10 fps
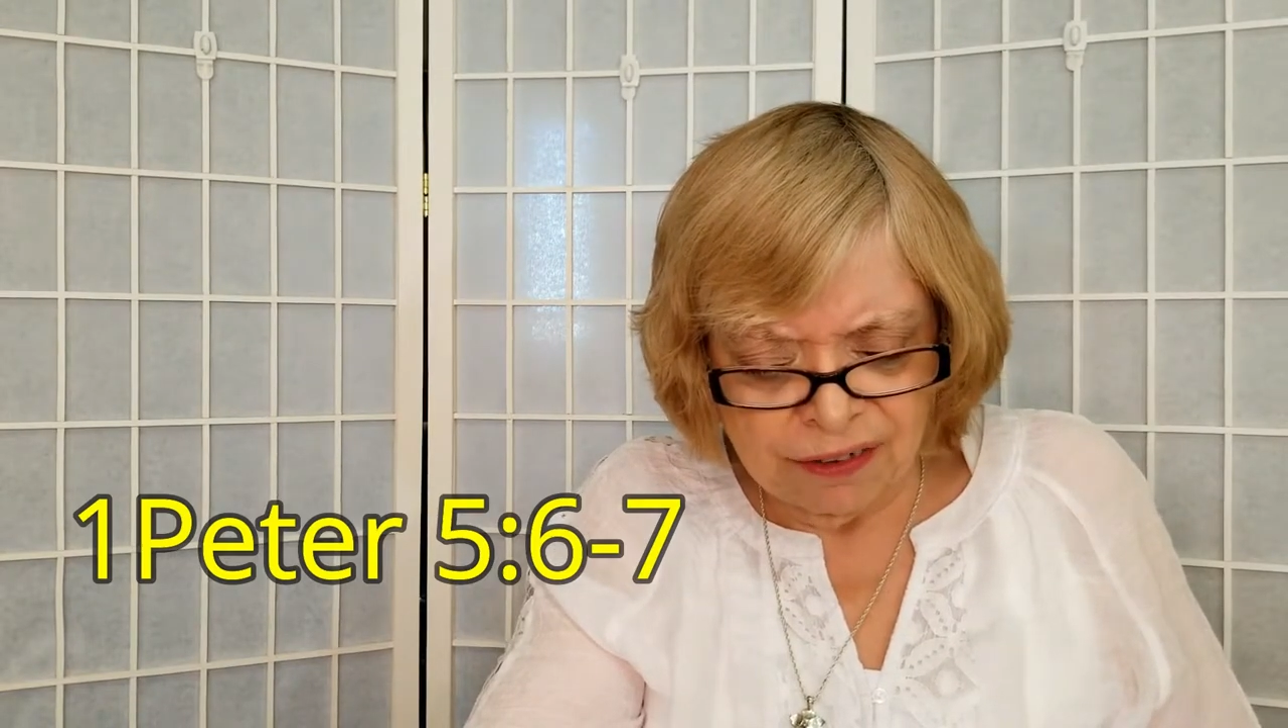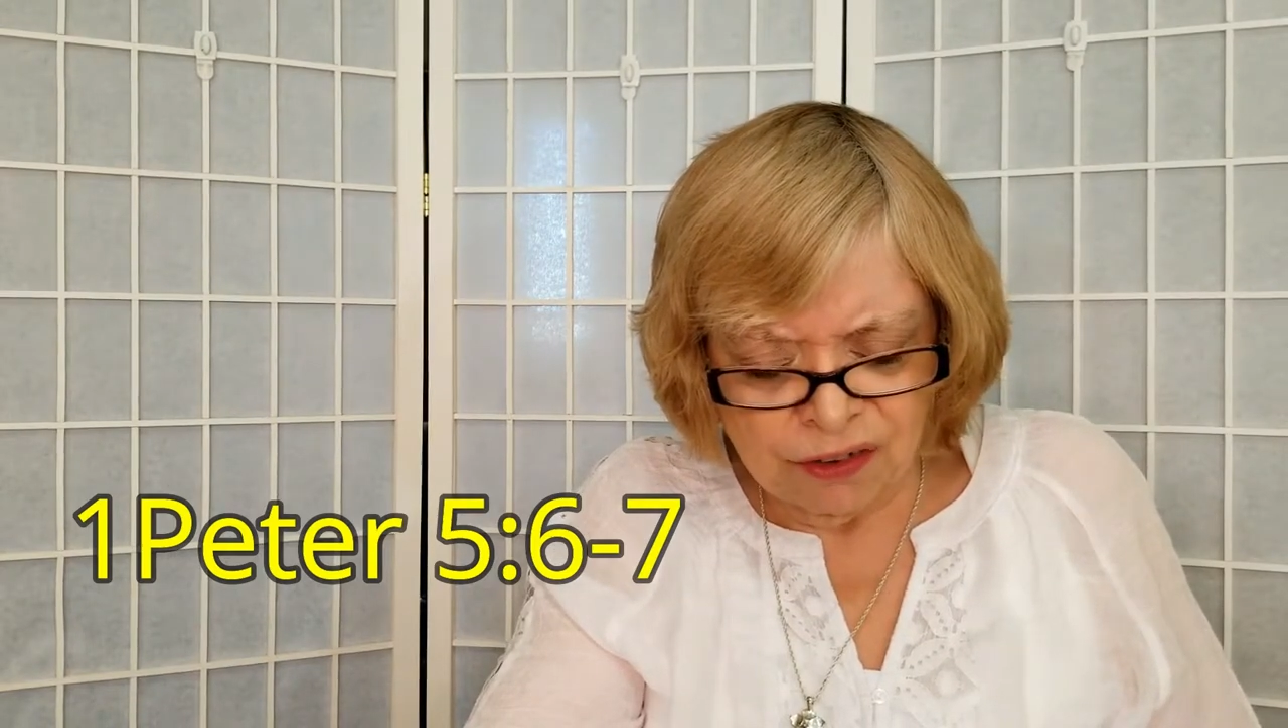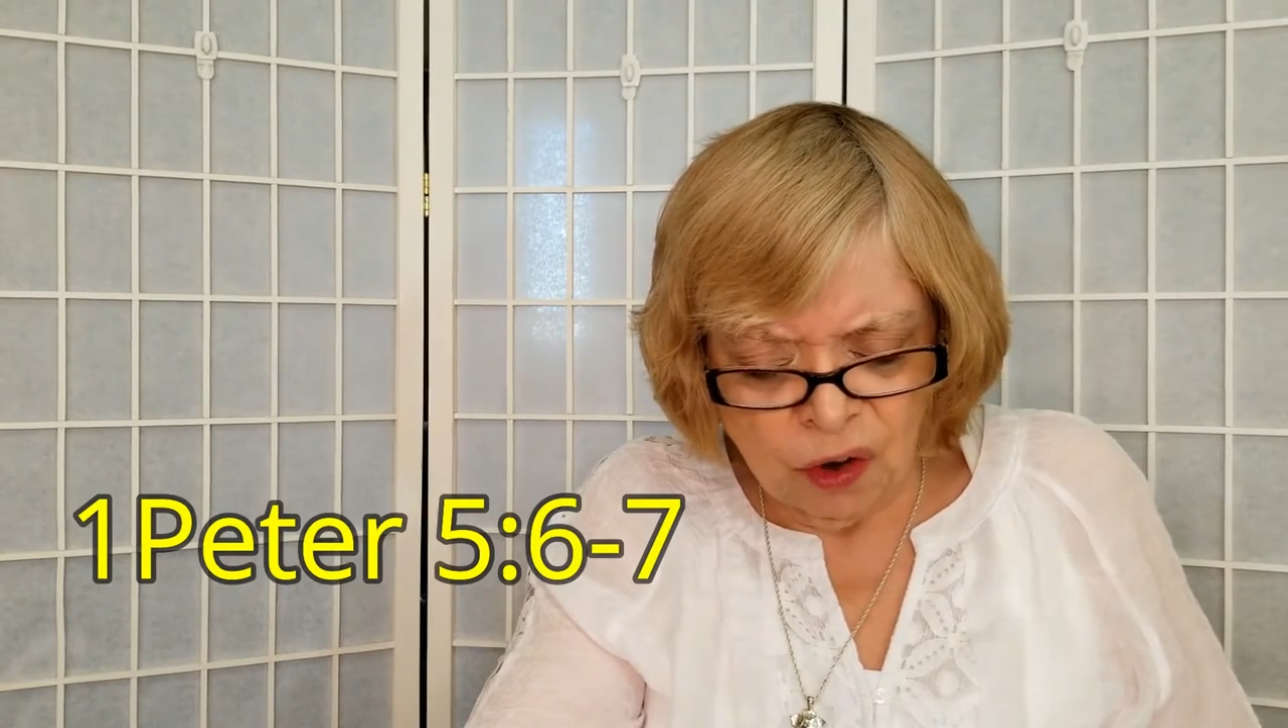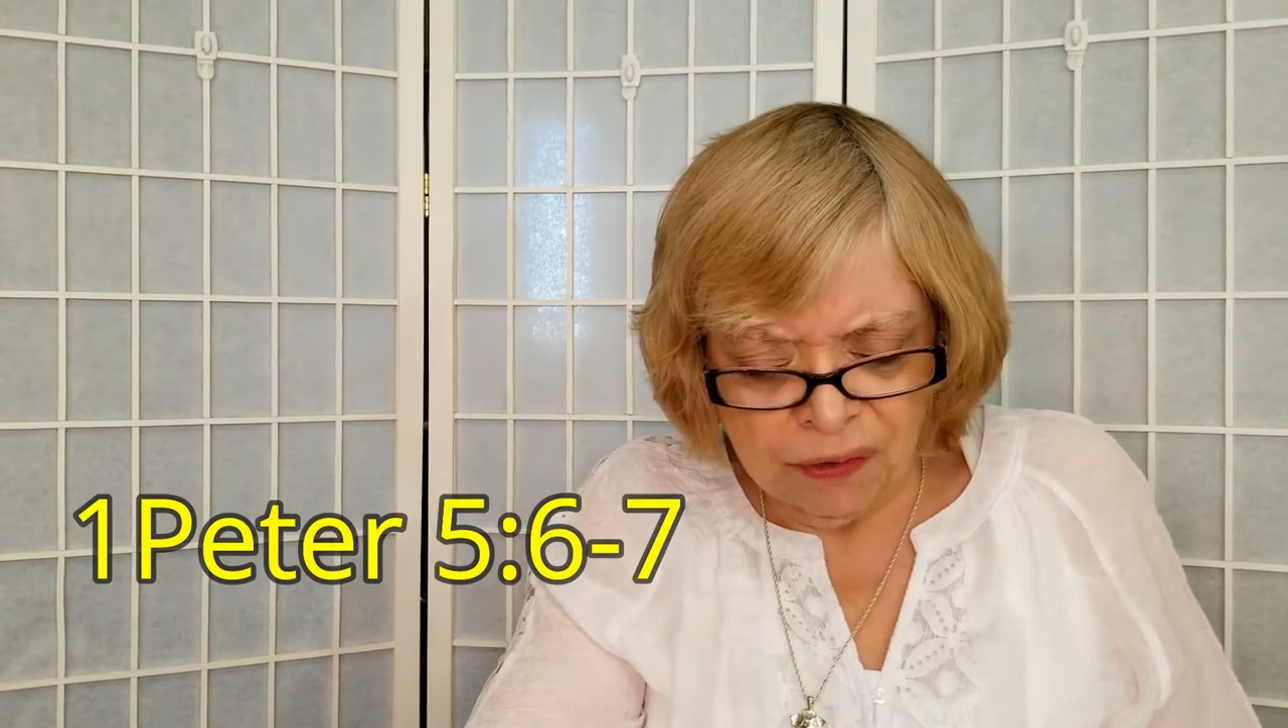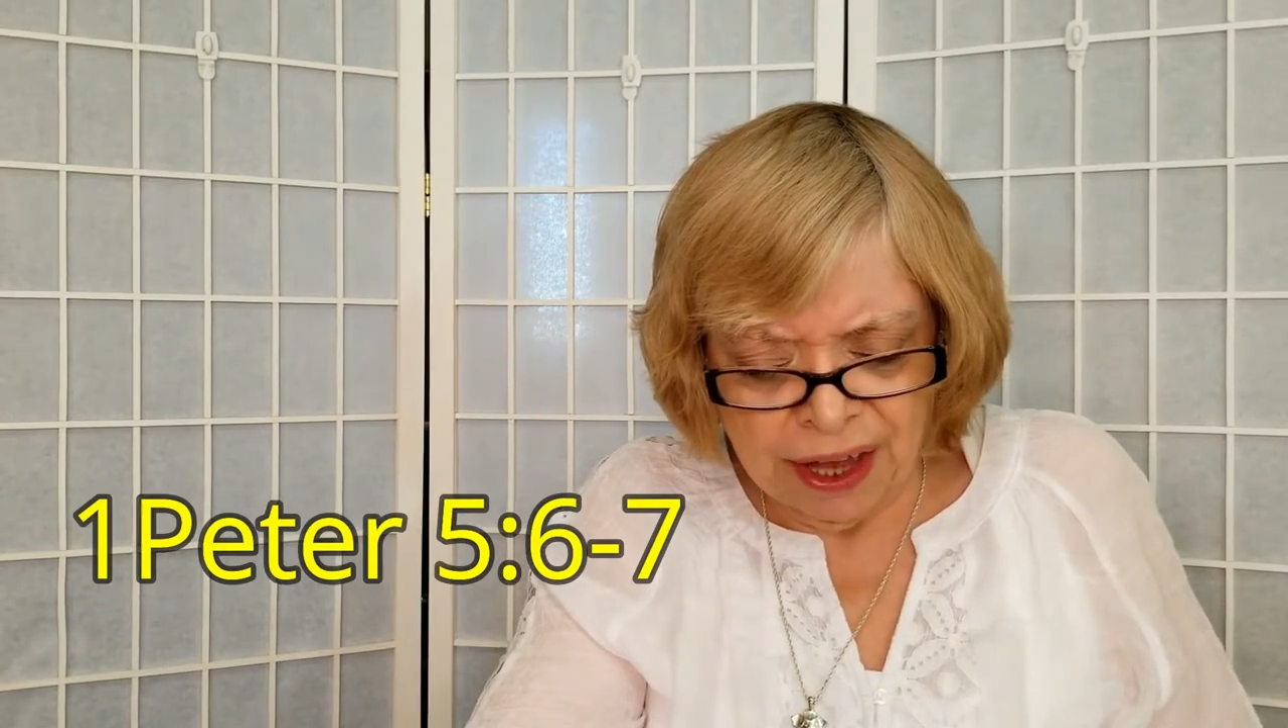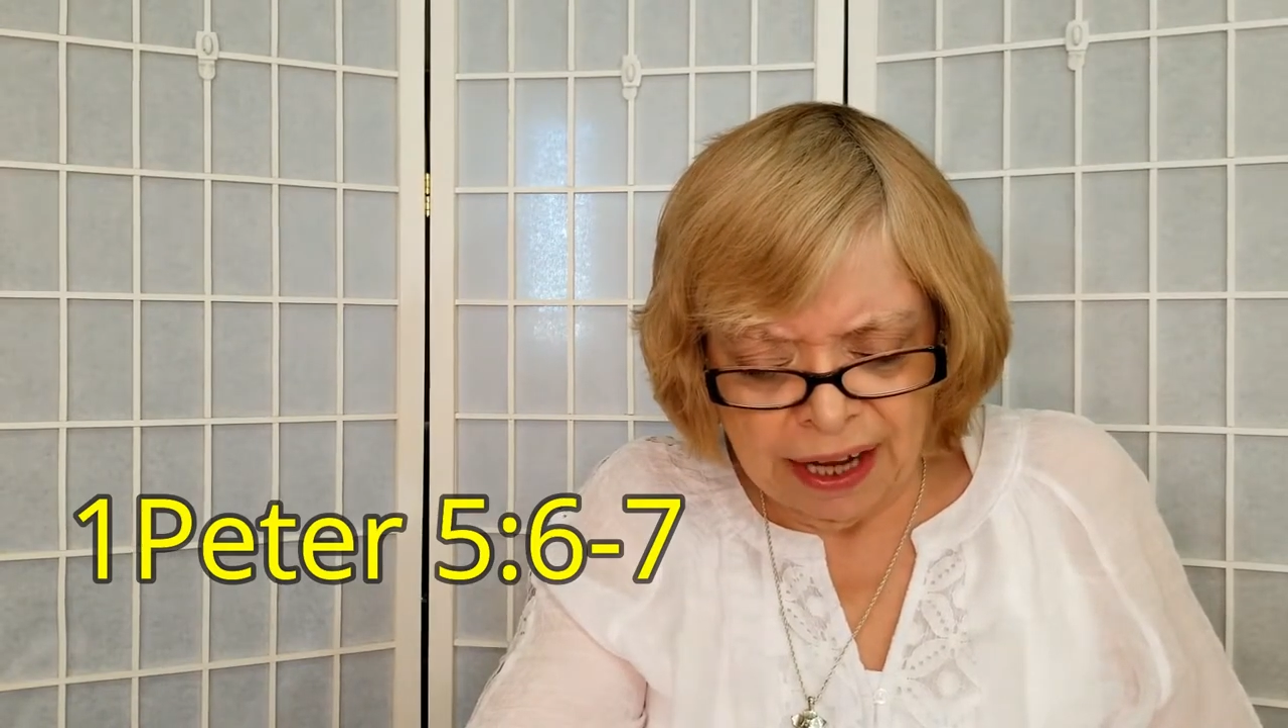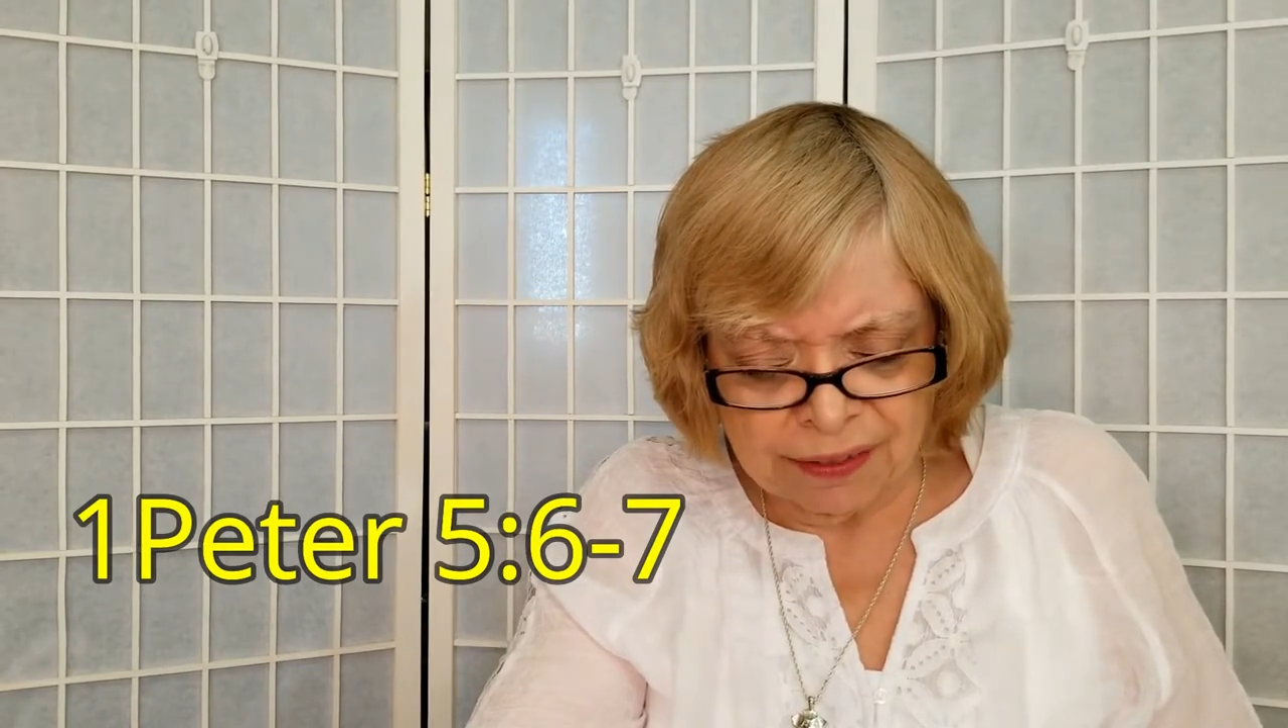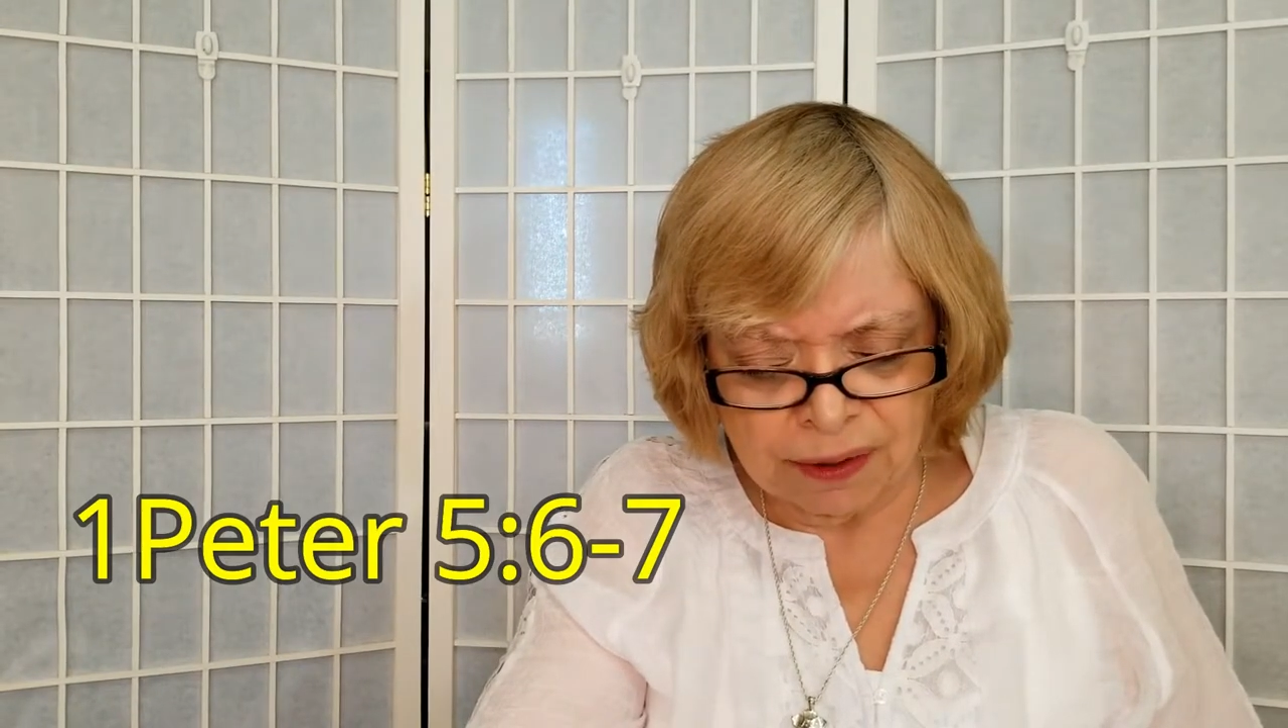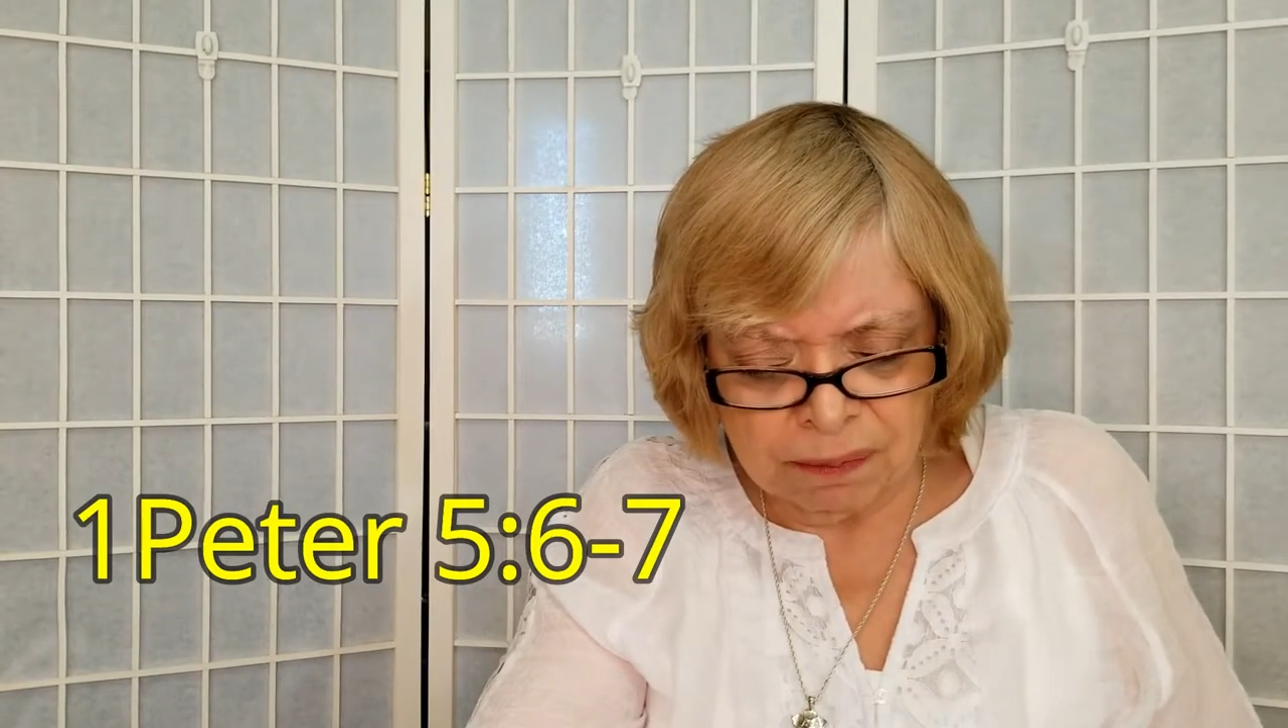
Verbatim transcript: so that at the